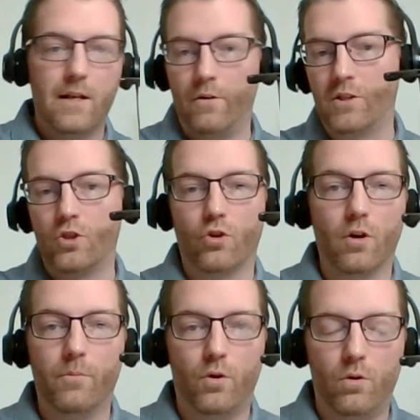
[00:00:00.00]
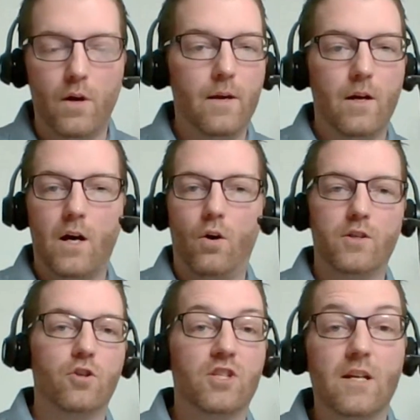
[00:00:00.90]
Now, it's durable uh, on
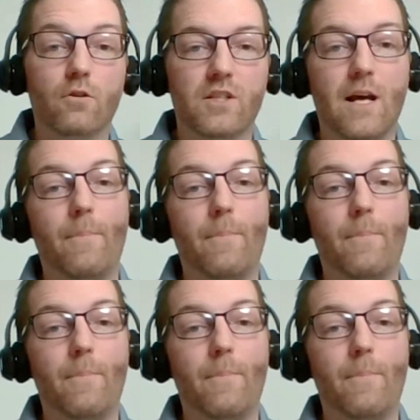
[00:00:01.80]
your single step